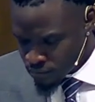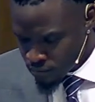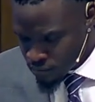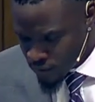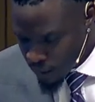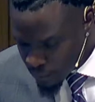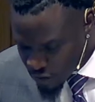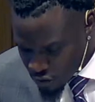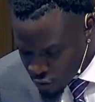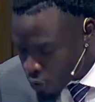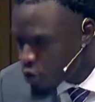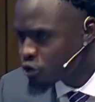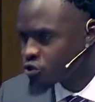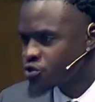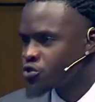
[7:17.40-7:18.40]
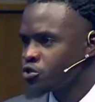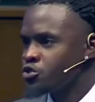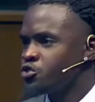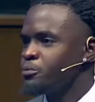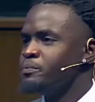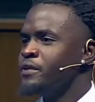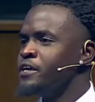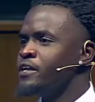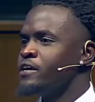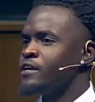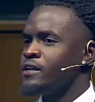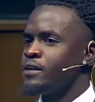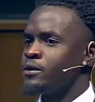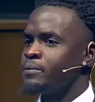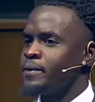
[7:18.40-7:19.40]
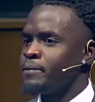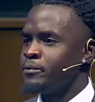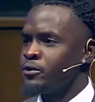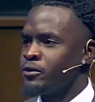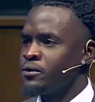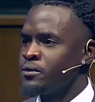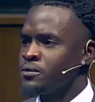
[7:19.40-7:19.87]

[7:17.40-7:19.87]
Let me scroll on social media a little bit more.